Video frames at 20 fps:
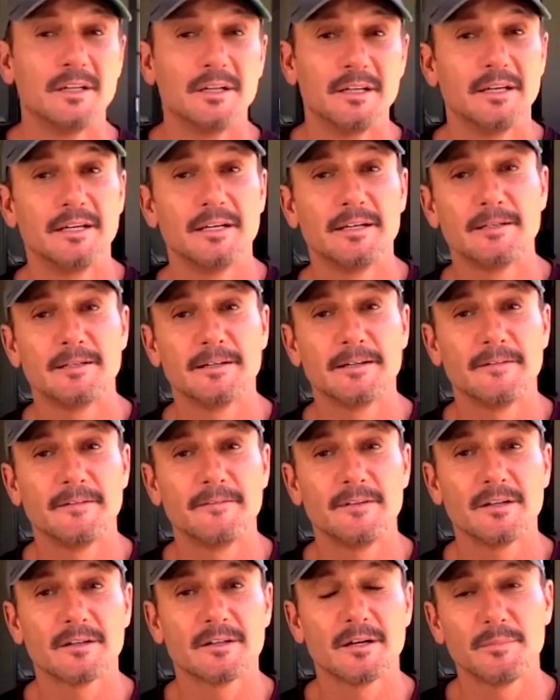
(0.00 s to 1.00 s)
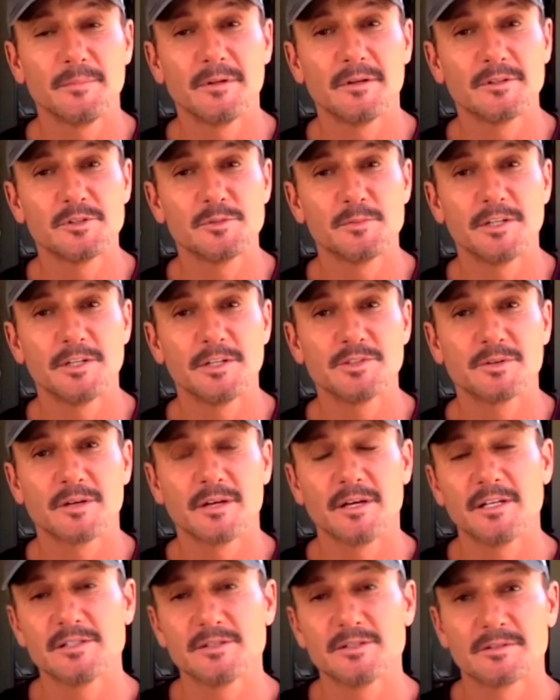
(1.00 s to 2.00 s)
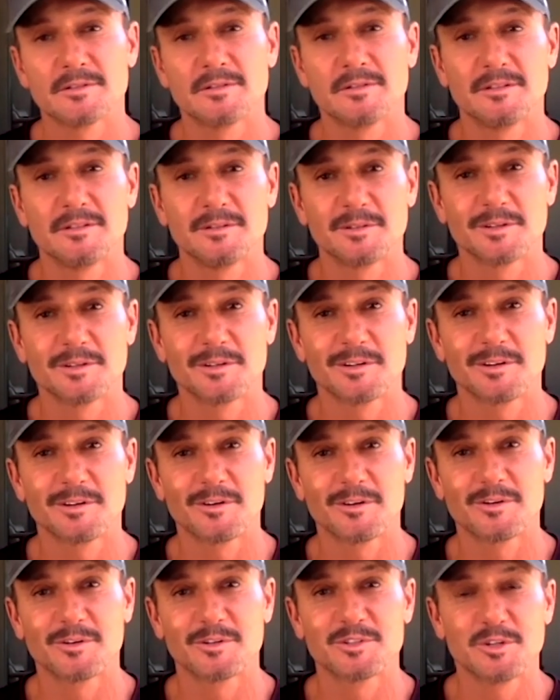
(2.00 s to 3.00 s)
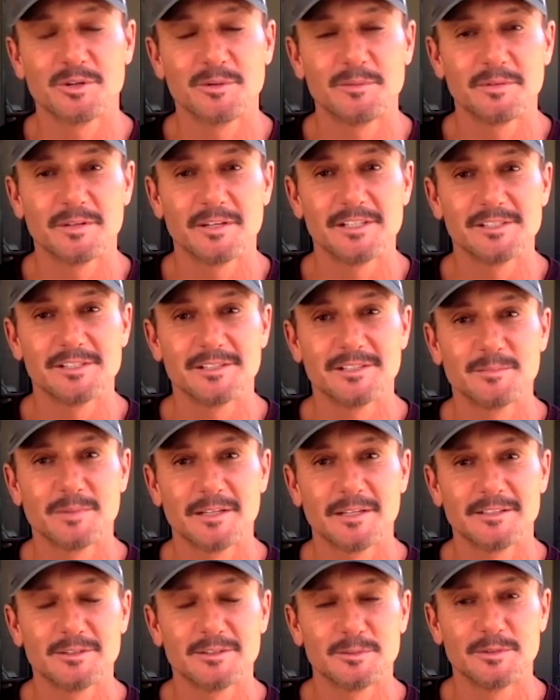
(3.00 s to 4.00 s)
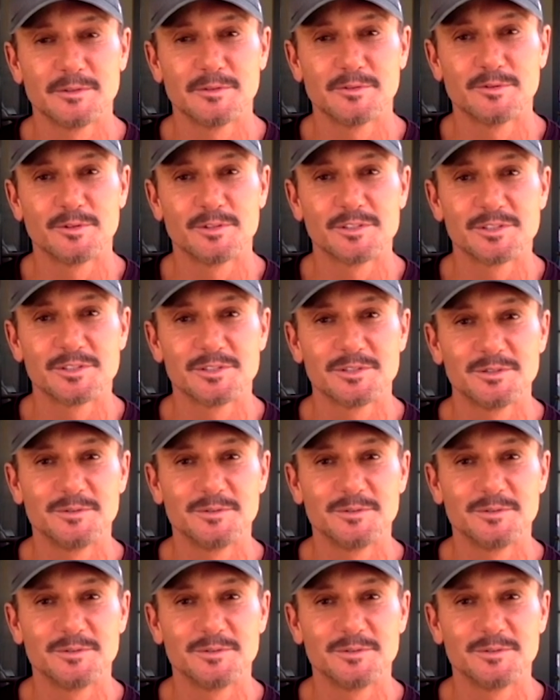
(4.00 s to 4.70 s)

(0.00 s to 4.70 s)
And then a couple of special guests are going to show up and play a little bit for us too.